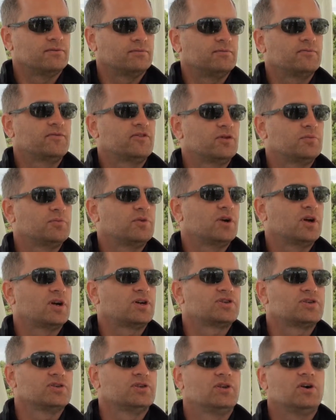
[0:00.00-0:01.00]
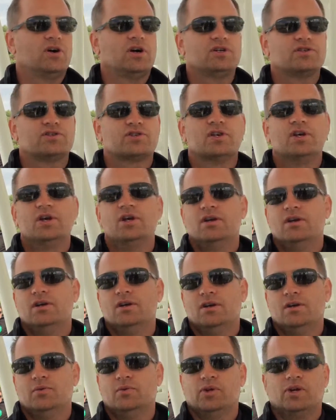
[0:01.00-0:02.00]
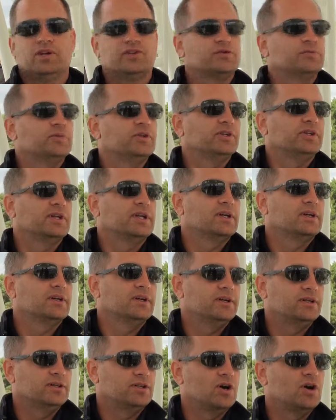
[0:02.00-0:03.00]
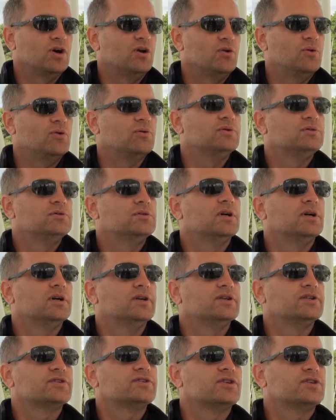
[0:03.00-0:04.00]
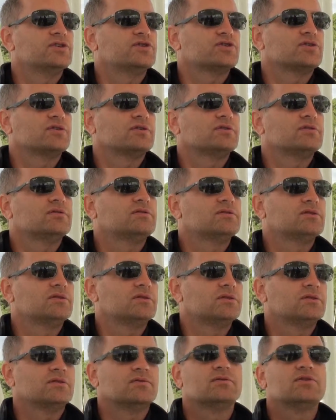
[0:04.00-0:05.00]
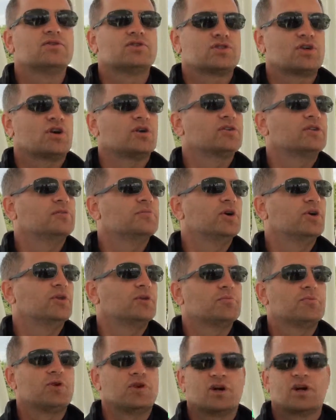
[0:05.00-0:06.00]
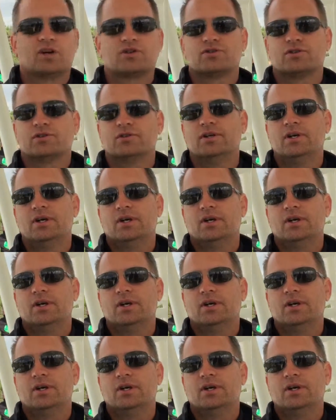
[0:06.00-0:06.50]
for production launch, and we'll ultimately get a go decision to start the boat in production.